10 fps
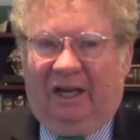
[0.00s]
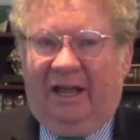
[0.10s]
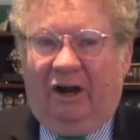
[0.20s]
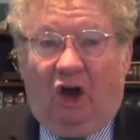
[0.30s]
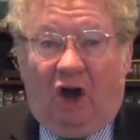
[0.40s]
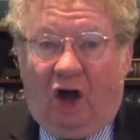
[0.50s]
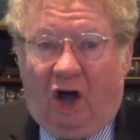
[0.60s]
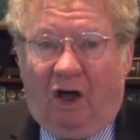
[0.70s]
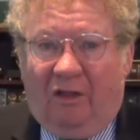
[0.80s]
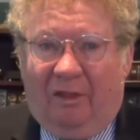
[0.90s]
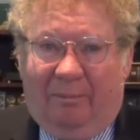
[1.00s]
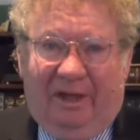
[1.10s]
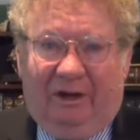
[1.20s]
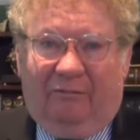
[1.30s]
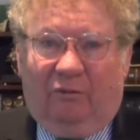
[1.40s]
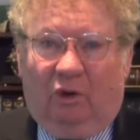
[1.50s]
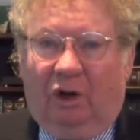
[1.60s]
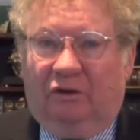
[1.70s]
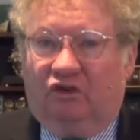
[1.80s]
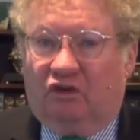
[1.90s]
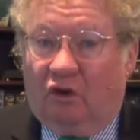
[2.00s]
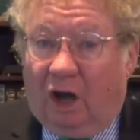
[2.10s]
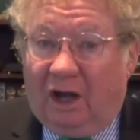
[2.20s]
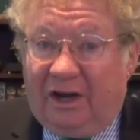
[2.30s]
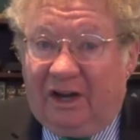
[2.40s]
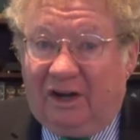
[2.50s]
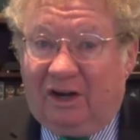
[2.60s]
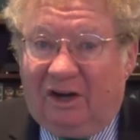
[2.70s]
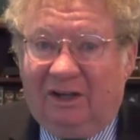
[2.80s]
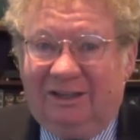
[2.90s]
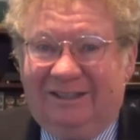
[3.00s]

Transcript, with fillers: Let all the men of war draw near.